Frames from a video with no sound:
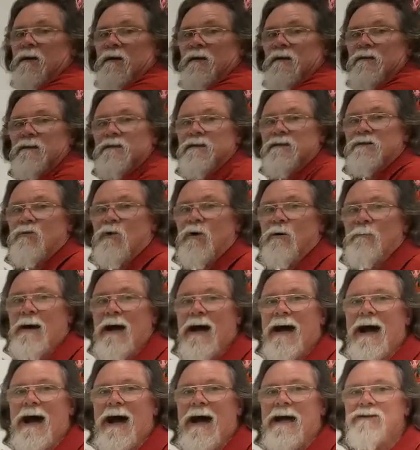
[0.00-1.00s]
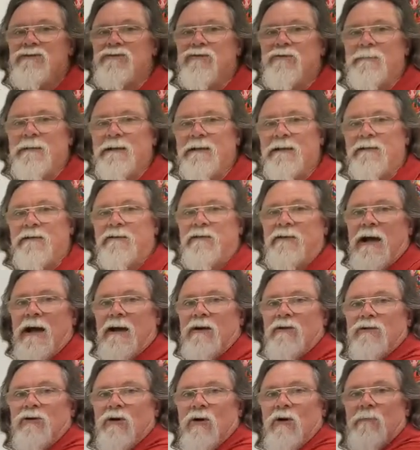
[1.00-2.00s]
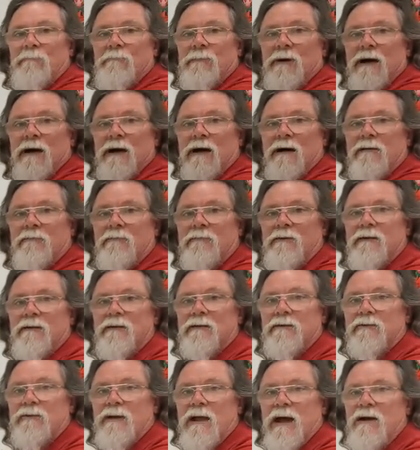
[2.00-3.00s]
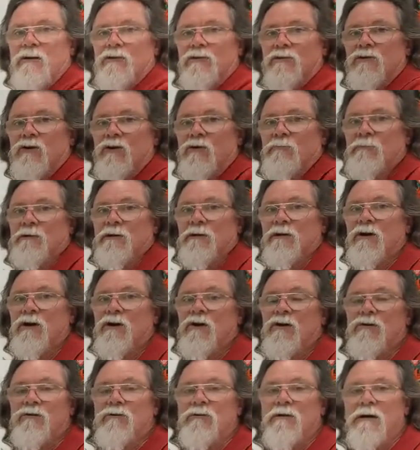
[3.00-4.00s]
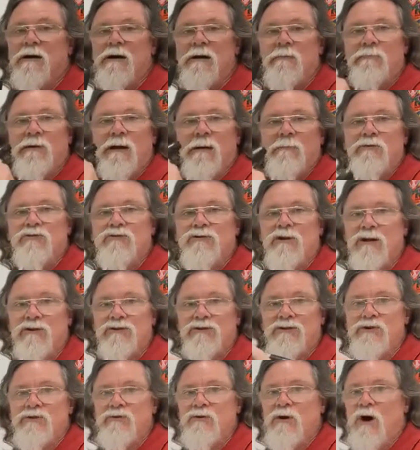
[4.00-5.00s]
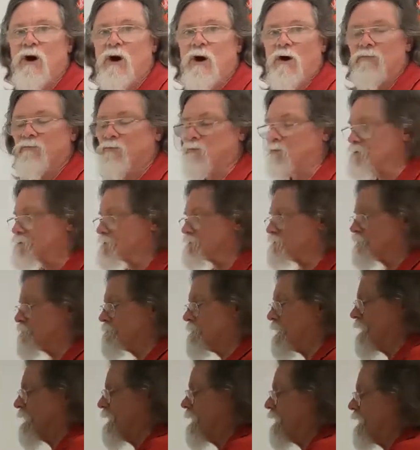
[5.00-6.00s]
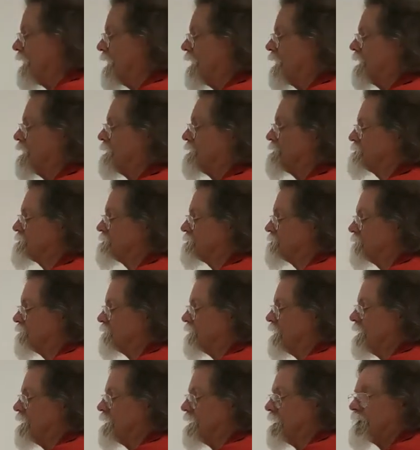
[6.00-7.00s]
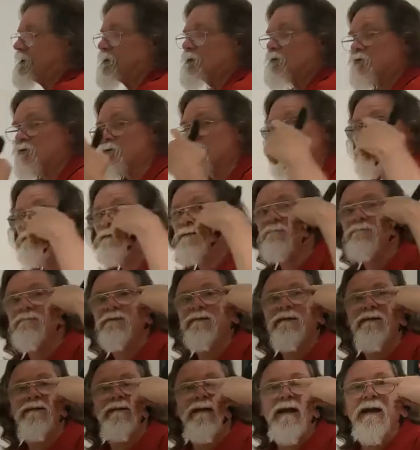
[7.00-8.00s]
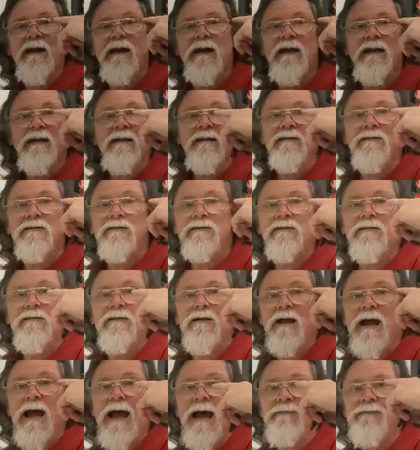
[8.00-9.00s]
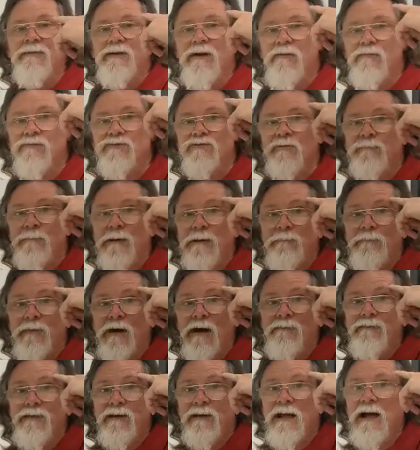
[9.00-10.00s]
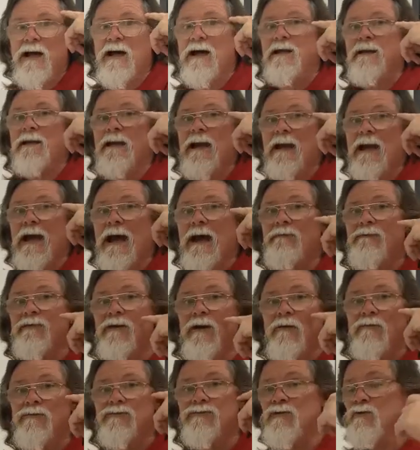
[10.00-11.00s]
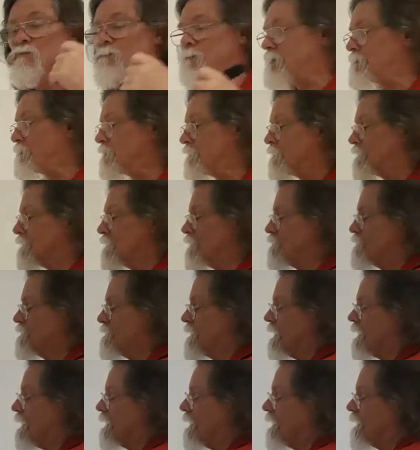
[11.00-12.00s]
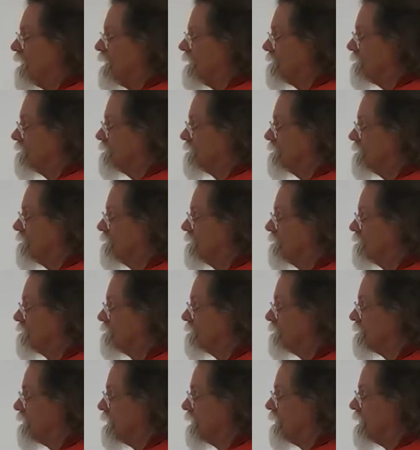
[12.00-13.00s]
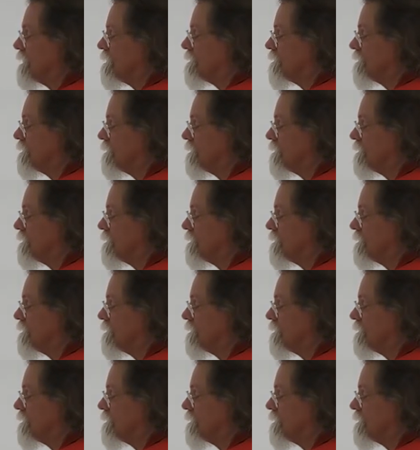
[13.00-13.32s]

These are where my eyes are going to be. They're not going to go above, and they're not going to go below. But I'm going to draw 2 ovals for my eyes, all right? And they're going to, and half the oval is going to be above the line, and half the oval is going to be below the line.